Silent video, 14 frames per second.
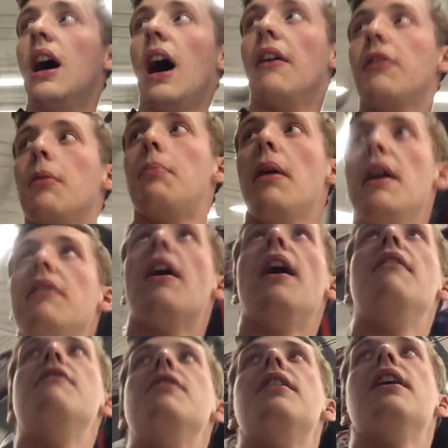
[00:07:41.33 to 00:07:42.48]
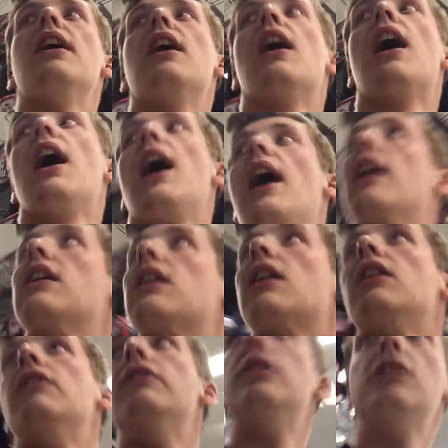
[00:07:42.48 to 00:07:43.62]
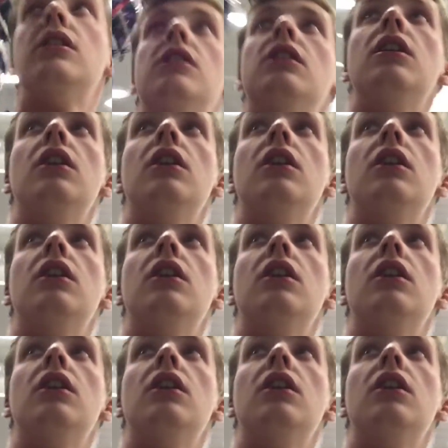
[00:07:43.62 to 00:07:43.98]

I have to pay for everything and gloves.